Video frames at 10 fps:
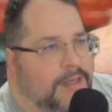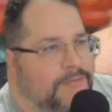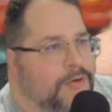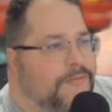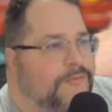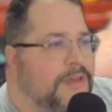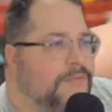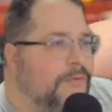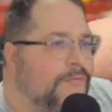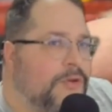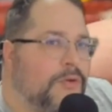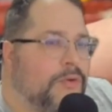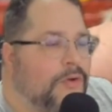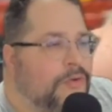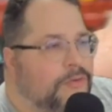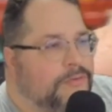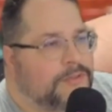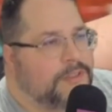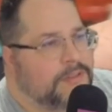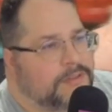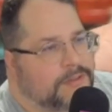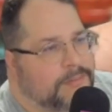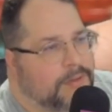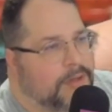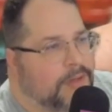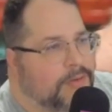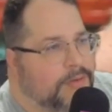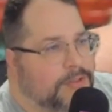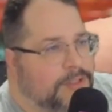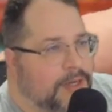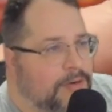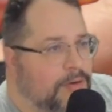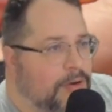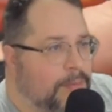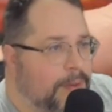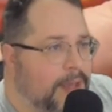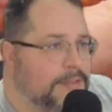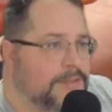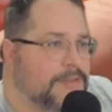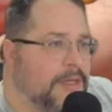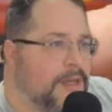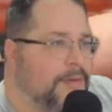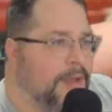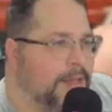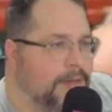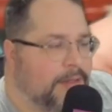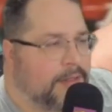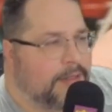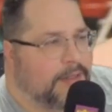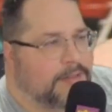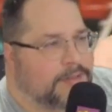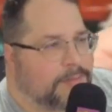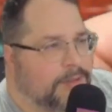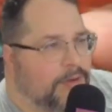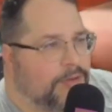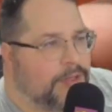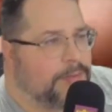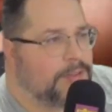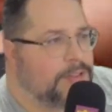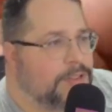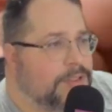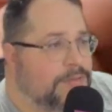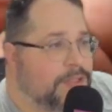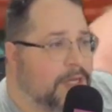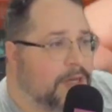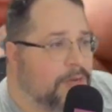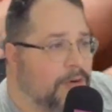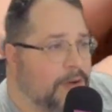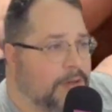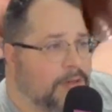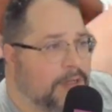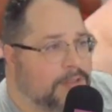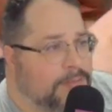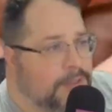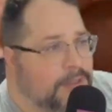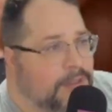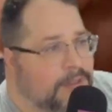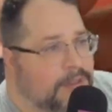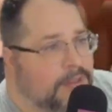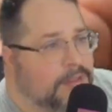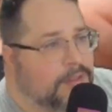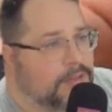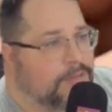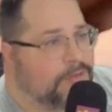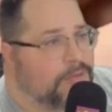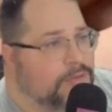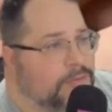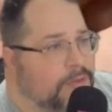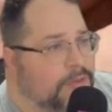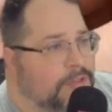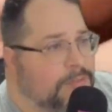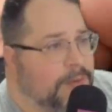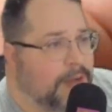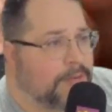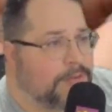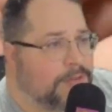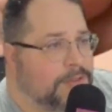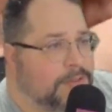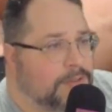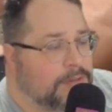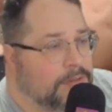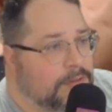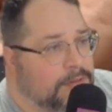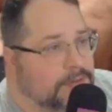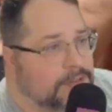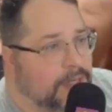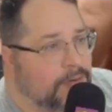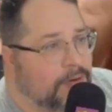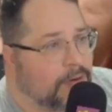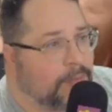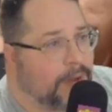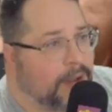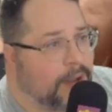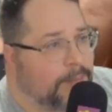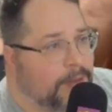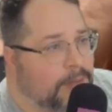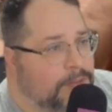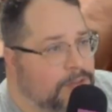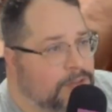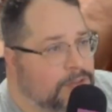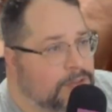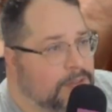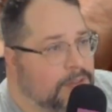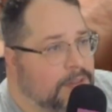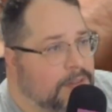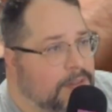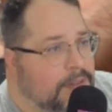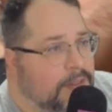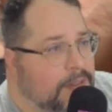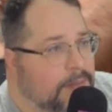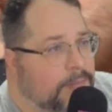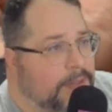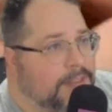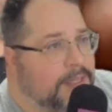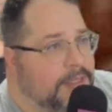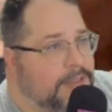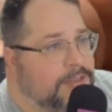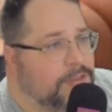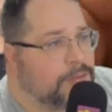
you're a faithful viewer, you have seen some other Shadowhawk packs. I had something called Images of Shadowhawk, not to be confused with this pack, which is Shadowhawk by Comic Images, 1992.